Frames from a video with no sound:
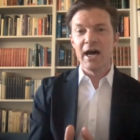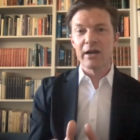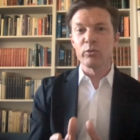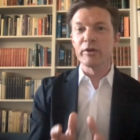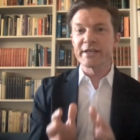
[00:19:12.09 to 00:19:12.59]

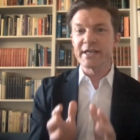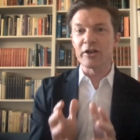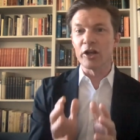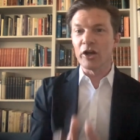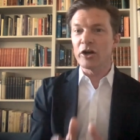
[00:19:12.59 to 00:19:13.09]
and it will
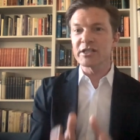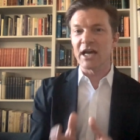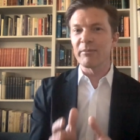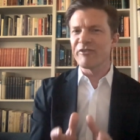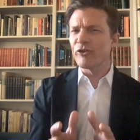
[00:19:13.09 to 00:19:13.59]
take a long
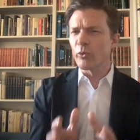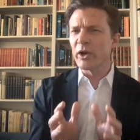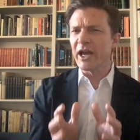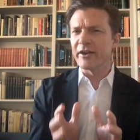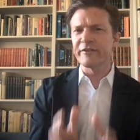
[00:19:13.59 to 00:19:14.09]
time before
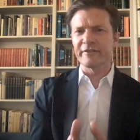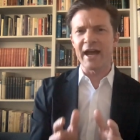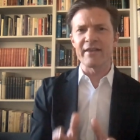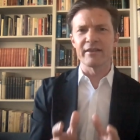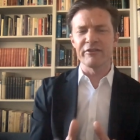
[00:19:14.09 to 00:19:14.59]
we
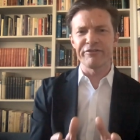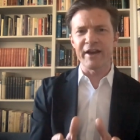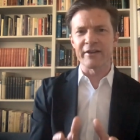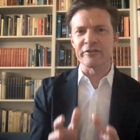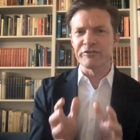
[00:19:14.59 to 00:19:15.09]
understand the
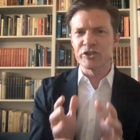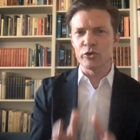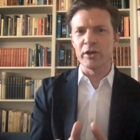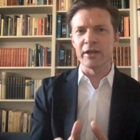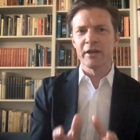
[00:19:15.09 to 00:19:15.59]
effects of
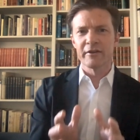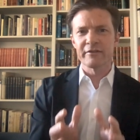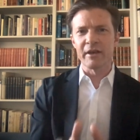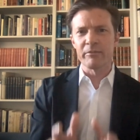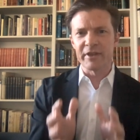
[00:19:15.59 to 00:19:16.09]
doing
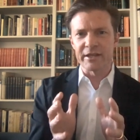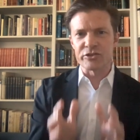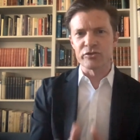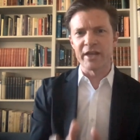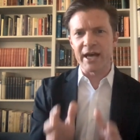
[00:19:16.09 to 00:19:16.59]

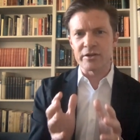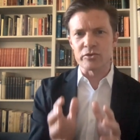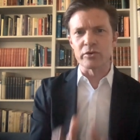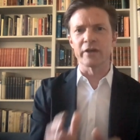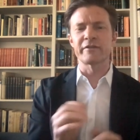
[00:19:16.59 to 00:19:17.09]
something that
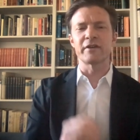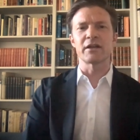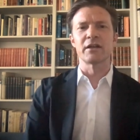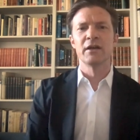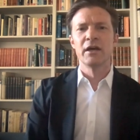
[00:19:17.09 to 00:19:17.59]
drastic.